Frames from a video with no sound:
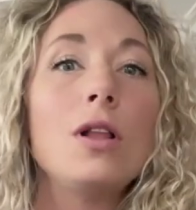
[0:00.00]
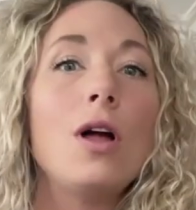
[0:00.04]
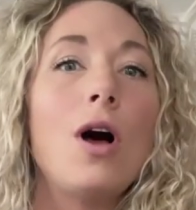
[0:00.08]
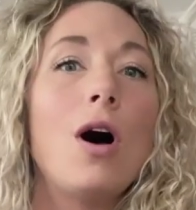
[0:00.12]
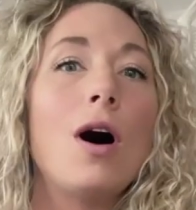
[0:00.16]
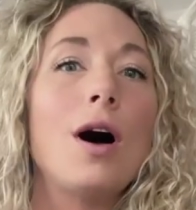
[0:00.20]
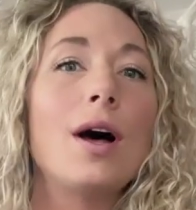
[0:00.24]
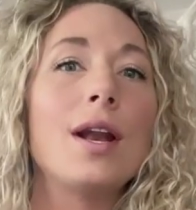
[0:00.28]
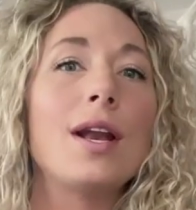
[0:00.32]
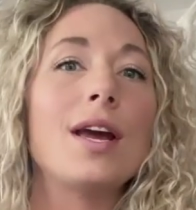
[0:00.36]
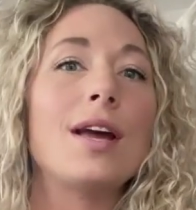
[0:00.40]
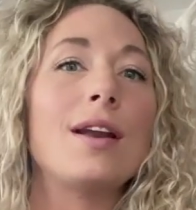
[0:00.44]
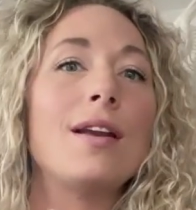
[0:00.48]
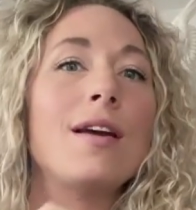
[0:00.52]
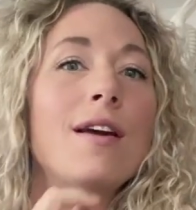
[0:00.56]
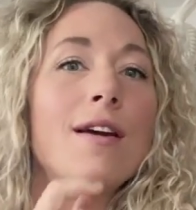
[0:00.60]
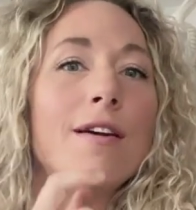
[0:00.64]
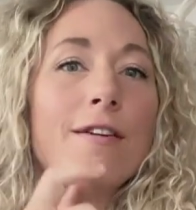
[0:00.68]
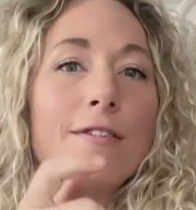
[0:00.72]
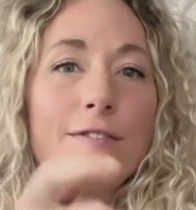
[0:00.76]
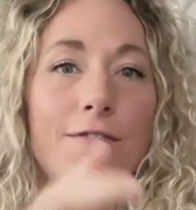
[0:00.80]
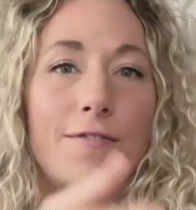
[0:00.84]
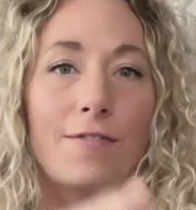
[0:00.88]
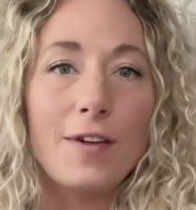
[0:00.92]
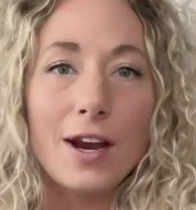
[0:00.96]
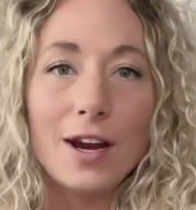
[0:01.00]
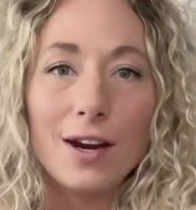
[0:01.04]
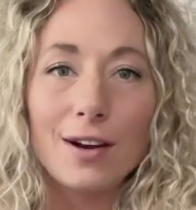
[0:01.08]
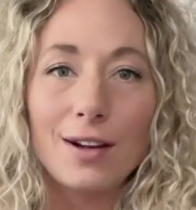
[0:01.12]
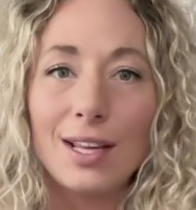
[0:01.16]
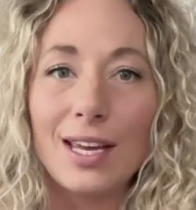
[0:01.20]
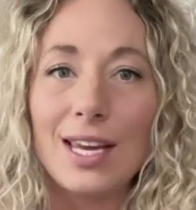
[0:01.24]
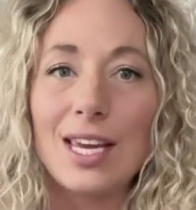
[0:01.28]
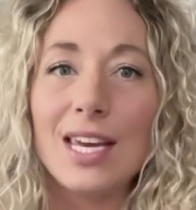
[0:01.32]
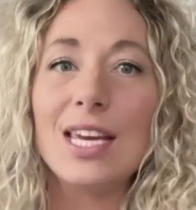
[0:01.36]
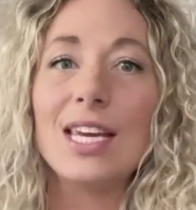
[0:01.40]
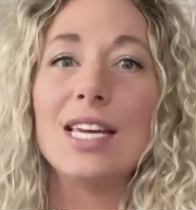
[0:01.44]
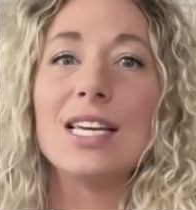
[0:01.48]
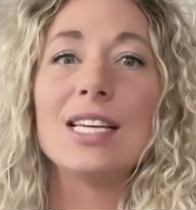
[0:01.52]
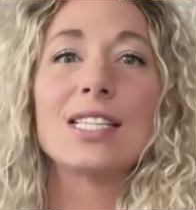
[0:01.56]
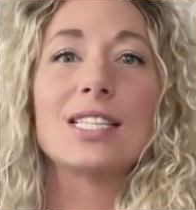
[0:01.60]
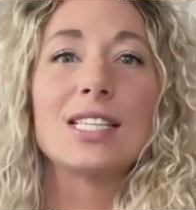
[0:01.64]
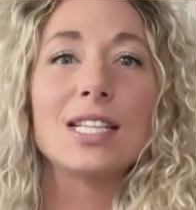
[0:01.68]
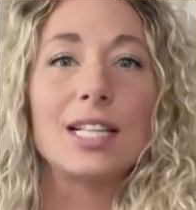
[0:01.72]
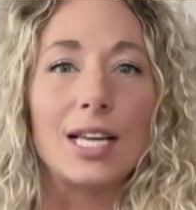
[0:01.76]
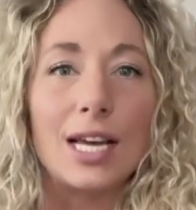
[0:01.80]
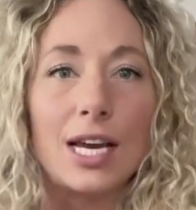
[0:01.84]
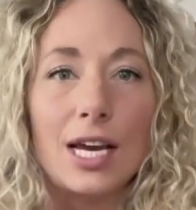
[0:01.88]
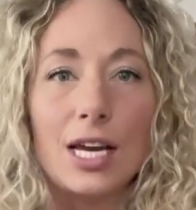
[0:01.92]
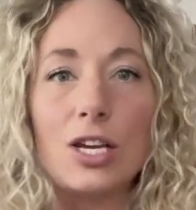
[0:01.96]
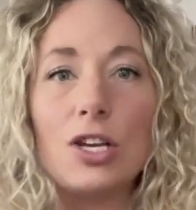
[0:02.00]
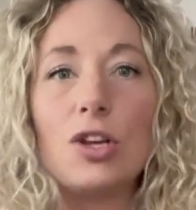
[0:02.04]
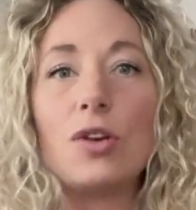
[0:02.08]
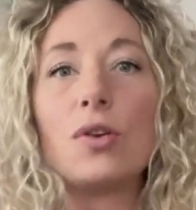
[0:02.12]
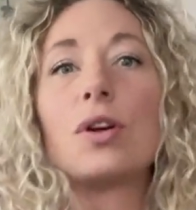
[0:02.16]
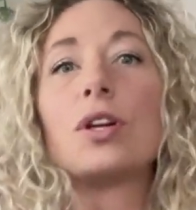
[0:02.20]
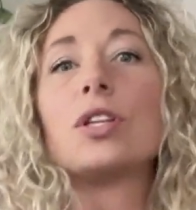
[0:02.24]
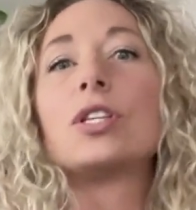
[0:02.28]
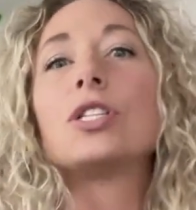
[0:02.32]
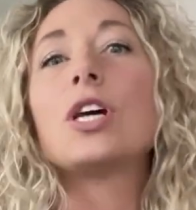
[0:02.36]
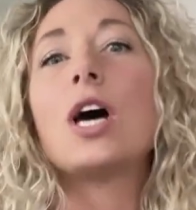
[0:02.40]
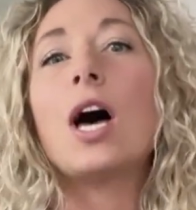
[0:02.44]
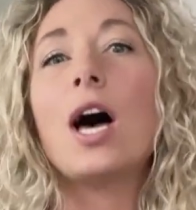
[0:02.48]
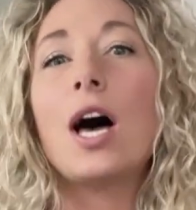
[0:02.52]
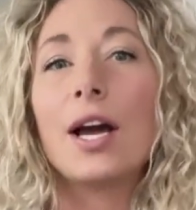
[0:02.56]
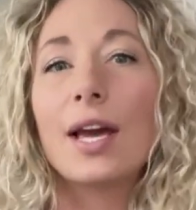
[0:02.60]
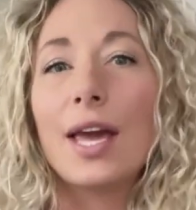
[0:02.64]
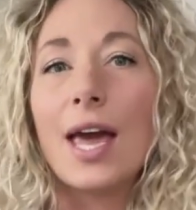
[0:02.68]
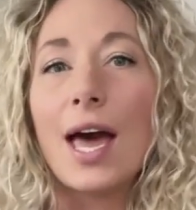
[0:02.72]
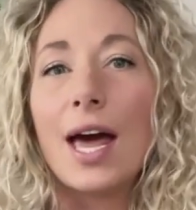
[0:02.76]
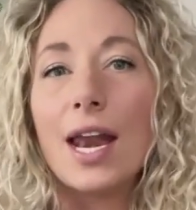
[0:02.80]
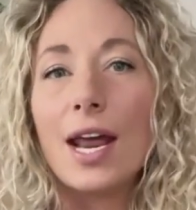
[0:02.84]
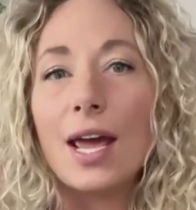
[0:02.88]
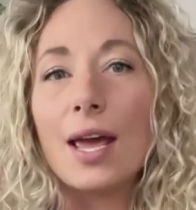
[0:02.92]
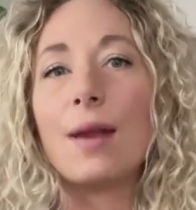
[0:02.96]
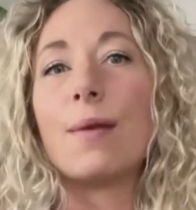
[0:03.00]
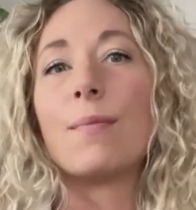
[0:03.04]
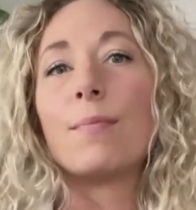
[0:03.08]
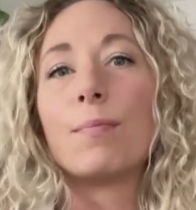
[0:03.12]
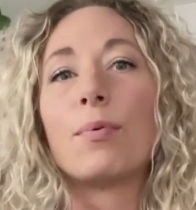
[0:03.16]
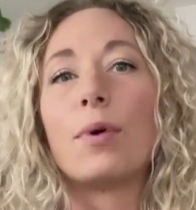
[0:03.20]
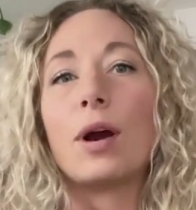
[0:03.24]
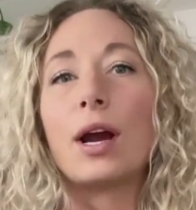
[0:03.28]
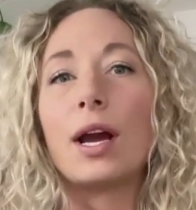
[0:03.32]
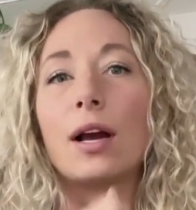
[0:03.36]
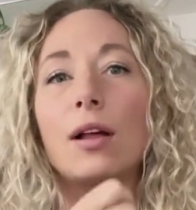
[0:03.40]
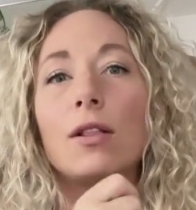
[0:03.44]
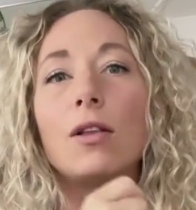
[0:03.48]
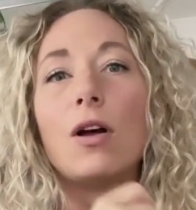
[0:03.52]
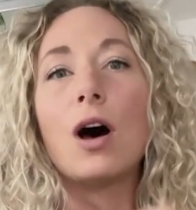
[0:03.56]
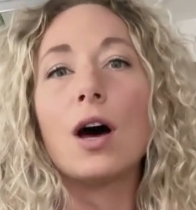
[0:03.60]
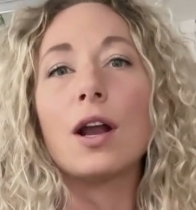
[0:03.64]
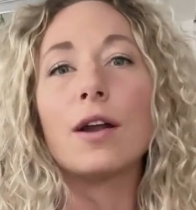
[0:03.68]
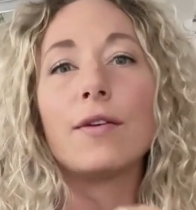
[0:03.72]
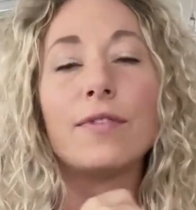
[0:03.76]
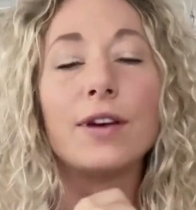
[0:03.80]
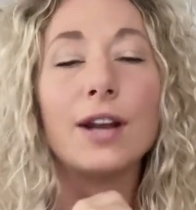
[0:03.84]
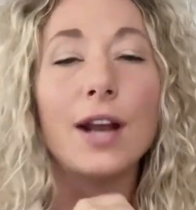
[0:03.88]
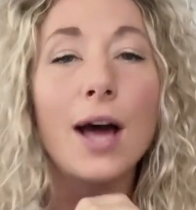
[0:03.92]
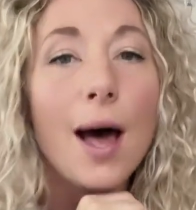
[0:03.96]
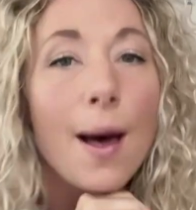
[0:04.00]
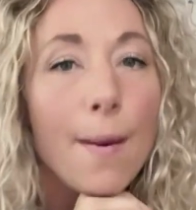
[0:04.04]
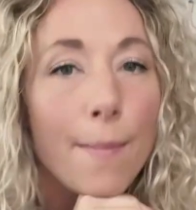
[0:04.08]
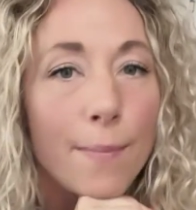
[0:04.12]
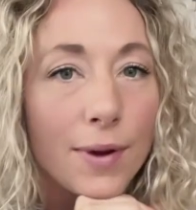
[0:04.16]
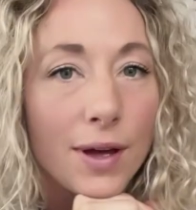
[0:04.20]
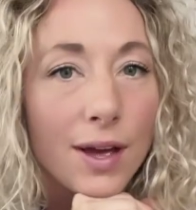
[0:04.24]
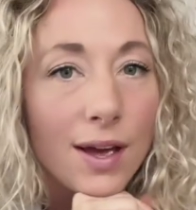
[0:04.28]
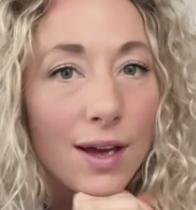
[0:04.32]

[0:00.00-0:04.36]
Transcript: on it fairly easily and you can tug at it and bring a lot of it up,